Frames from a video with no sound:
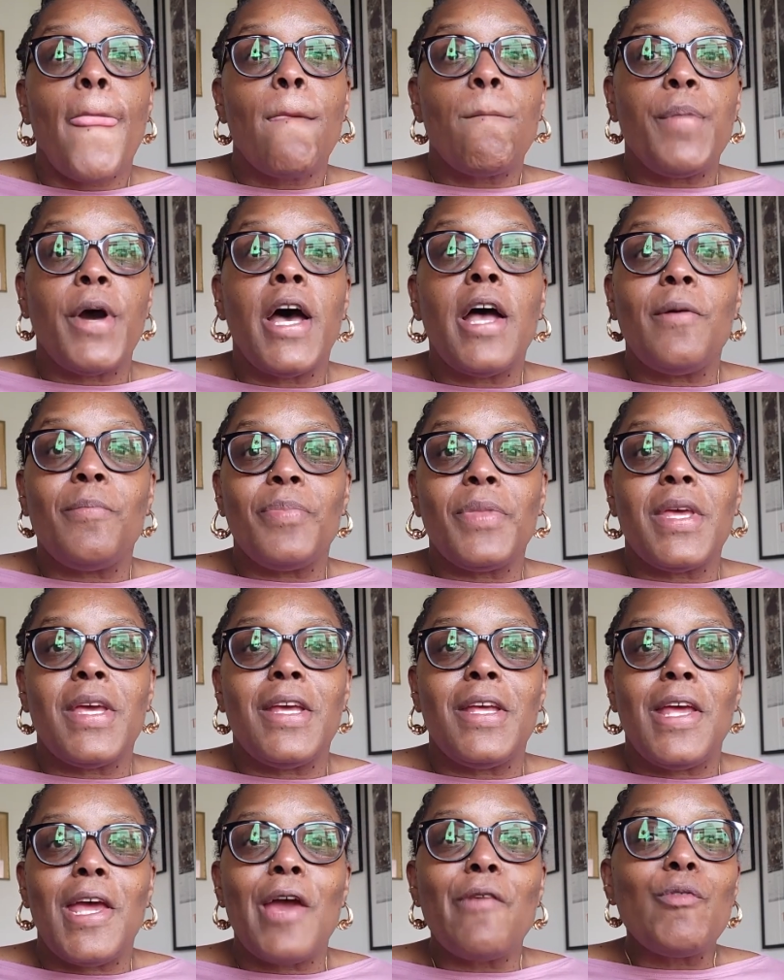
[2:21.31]
But
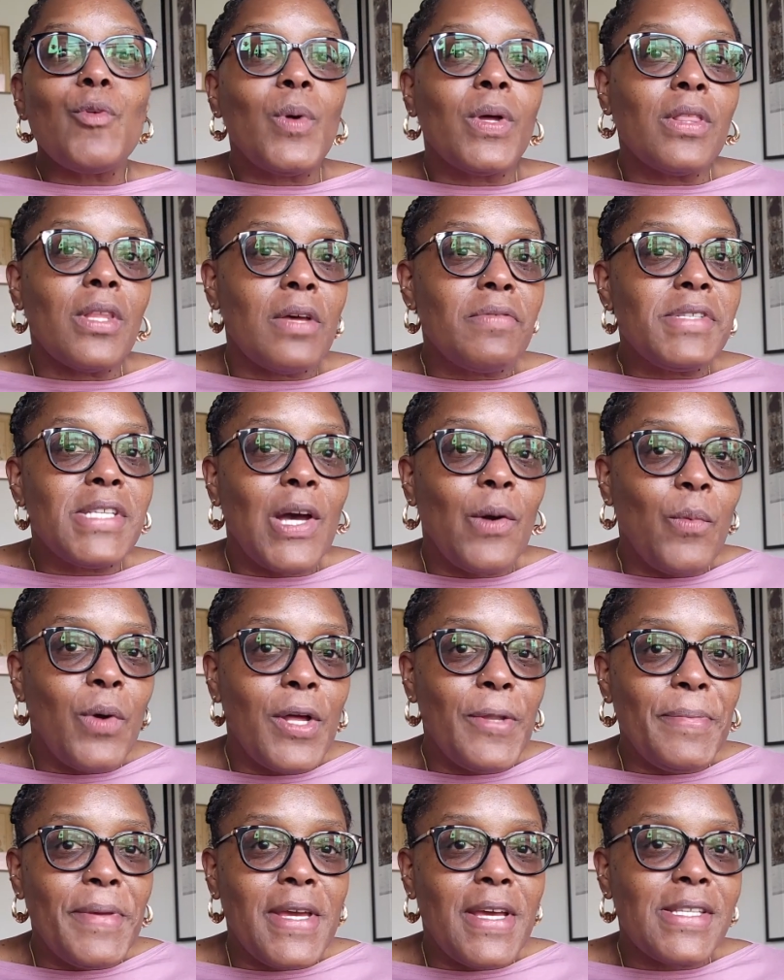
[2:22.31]
everyone loves that
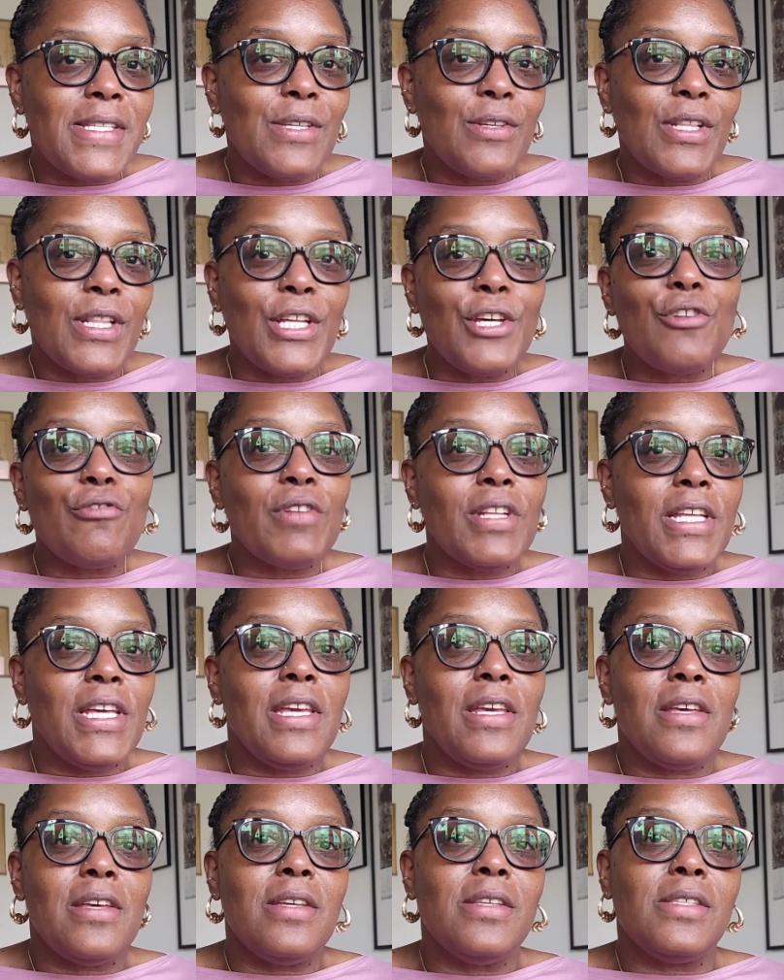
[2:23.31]
one because it literally
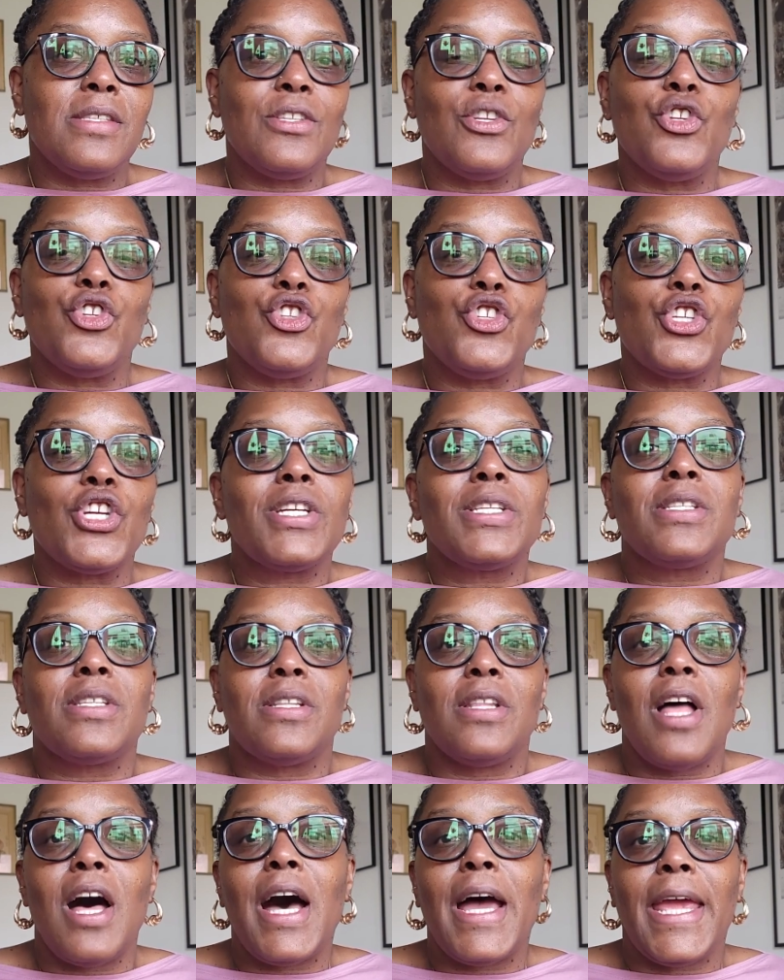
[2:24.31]
is just
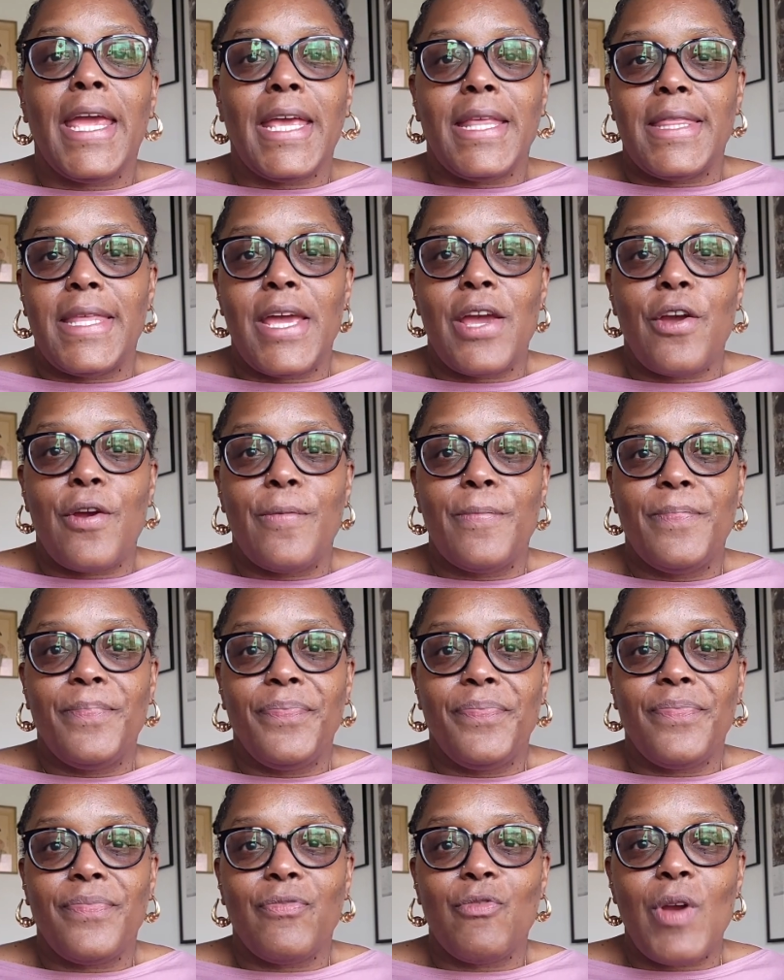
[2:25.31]
lying there,
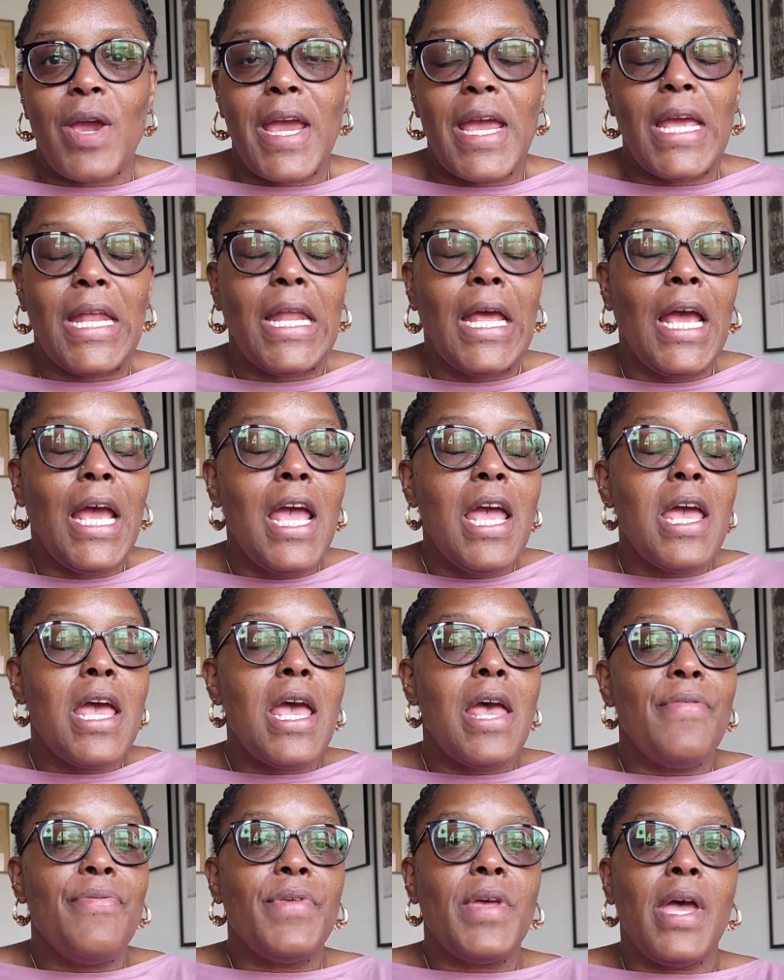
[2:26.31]
right?
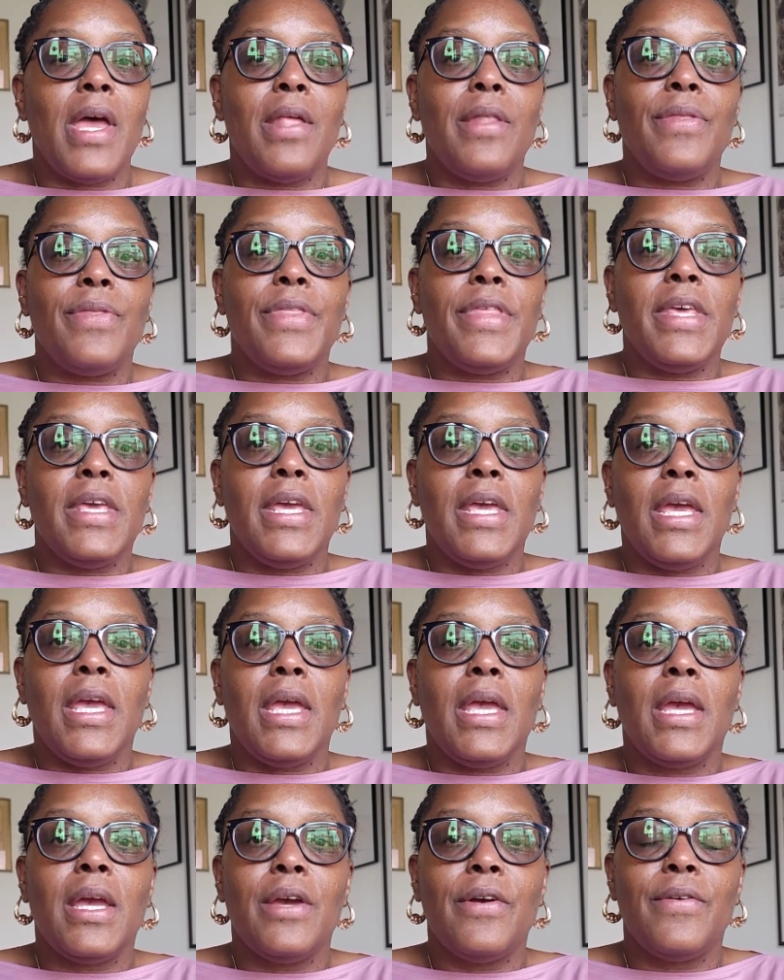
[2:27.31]
And then
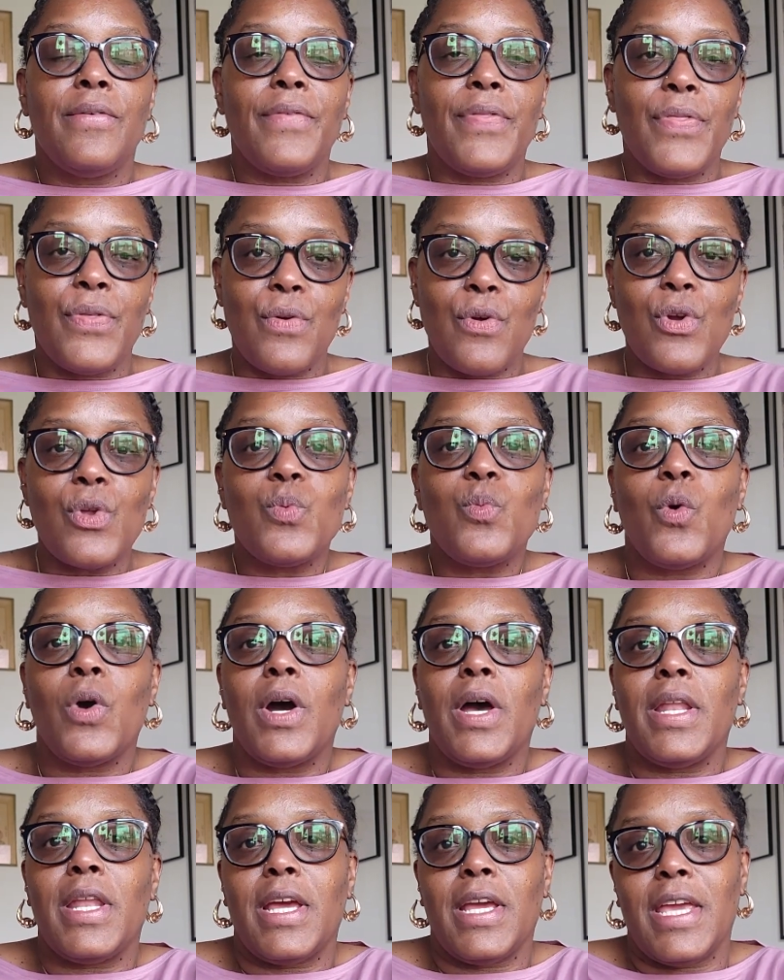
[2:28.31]
the third
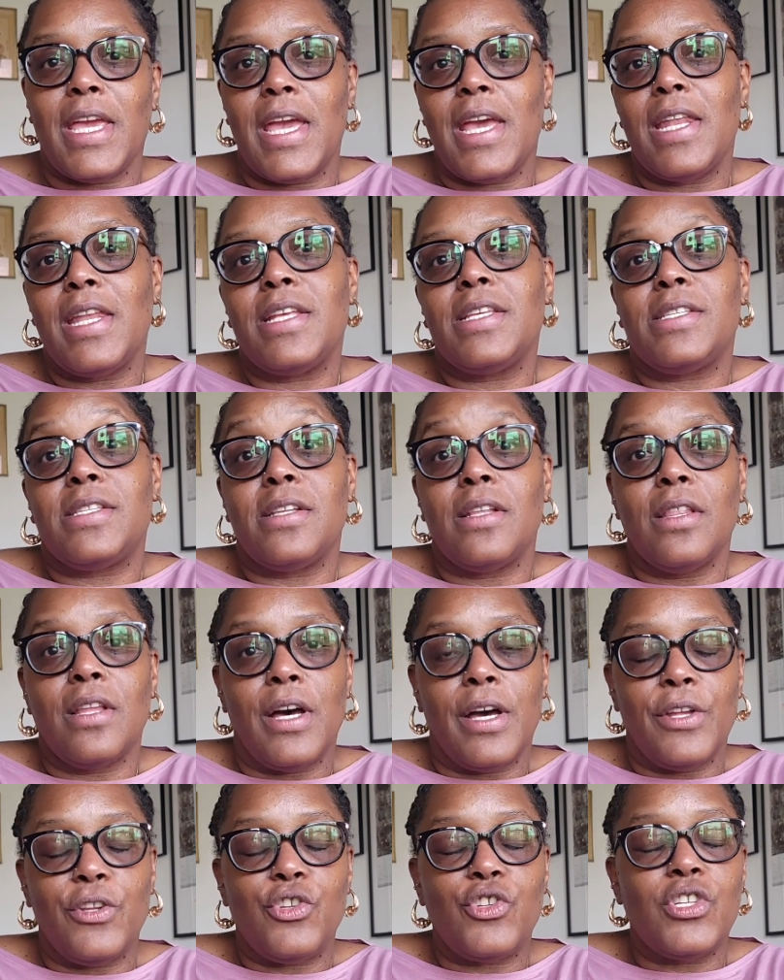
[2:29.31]
one, again, is the
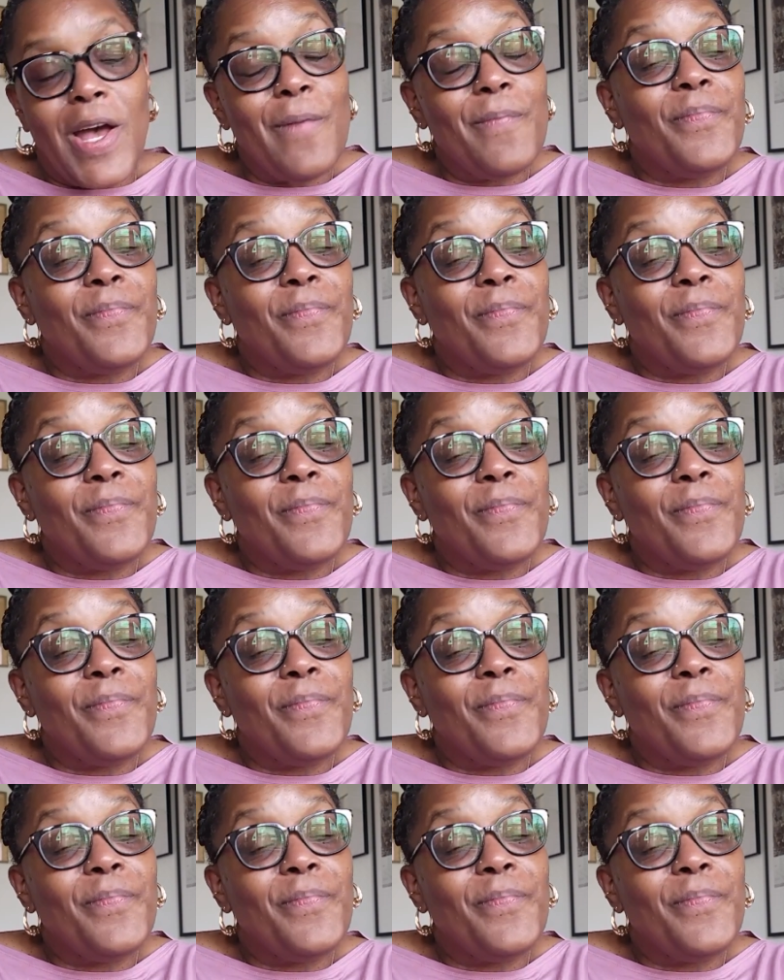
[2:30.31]
lunge.